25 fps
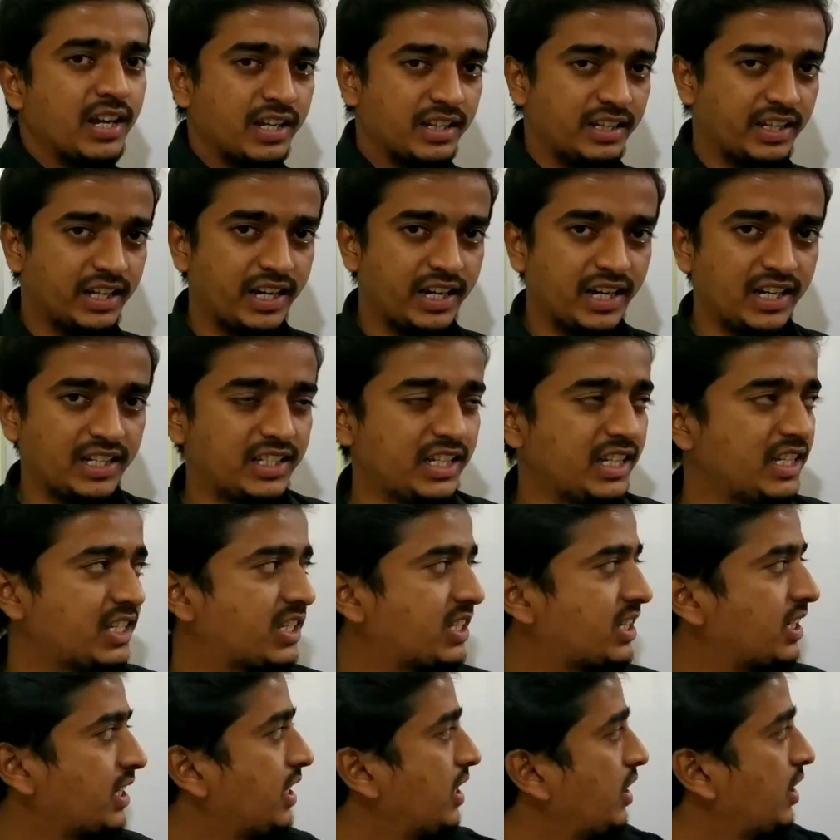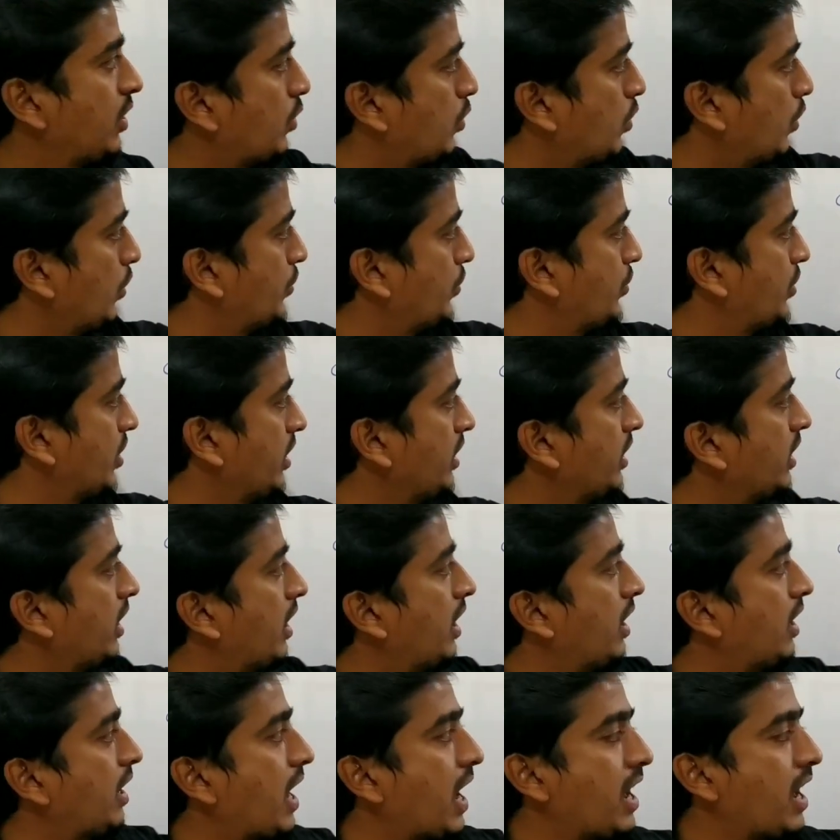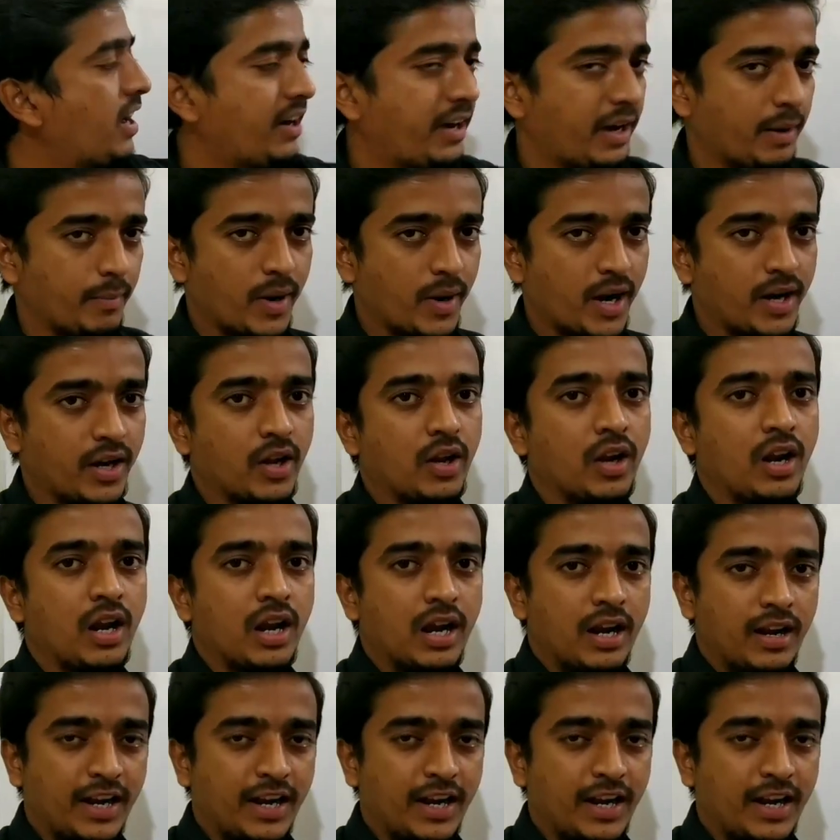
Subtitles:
there exists quotient and remainder.